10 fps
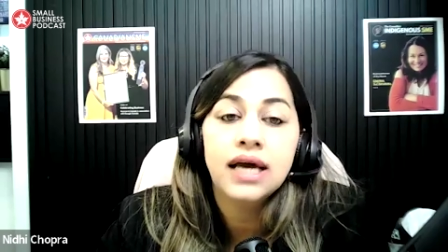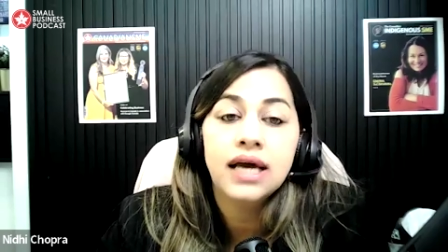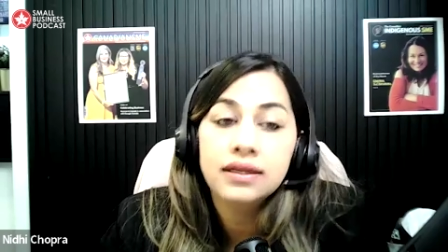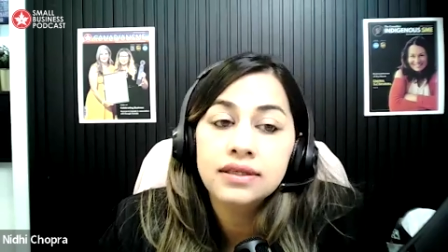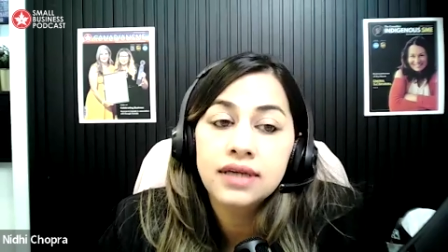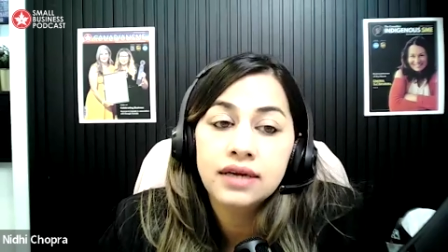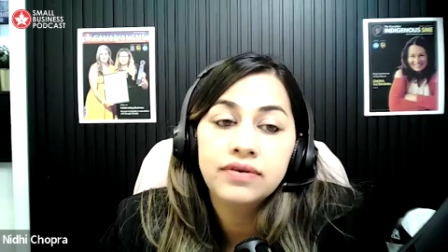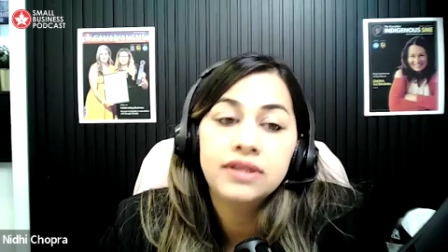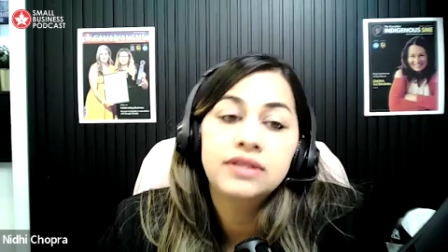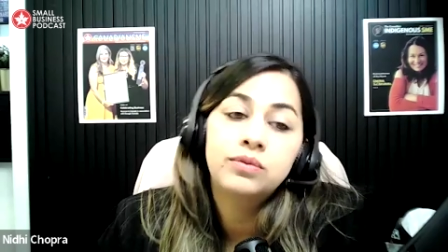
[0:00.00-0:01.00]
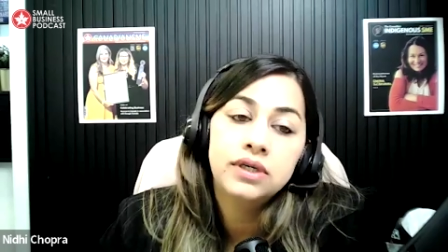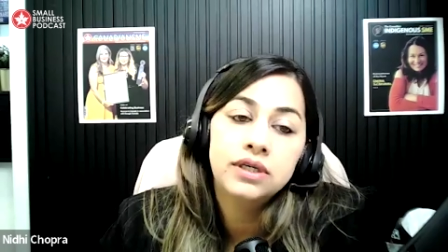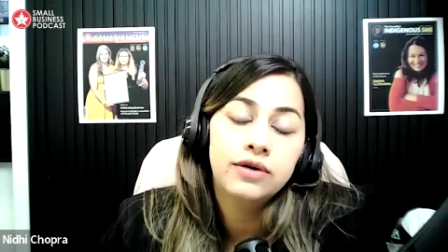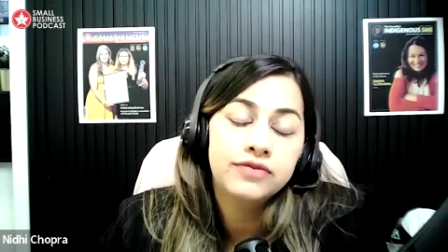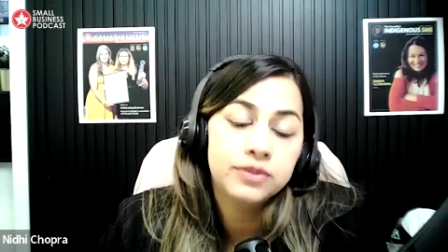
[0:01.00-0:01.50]
and thrive in the
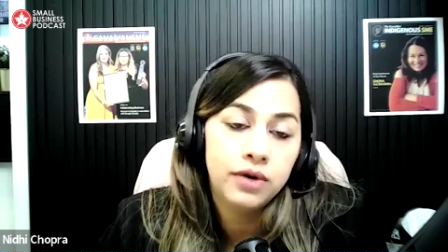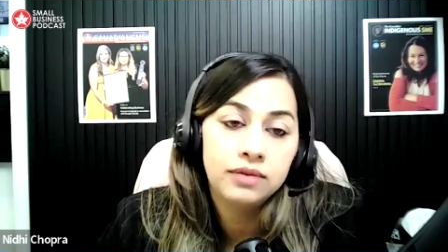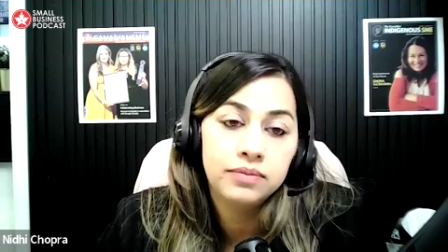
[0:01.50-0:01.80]
world of small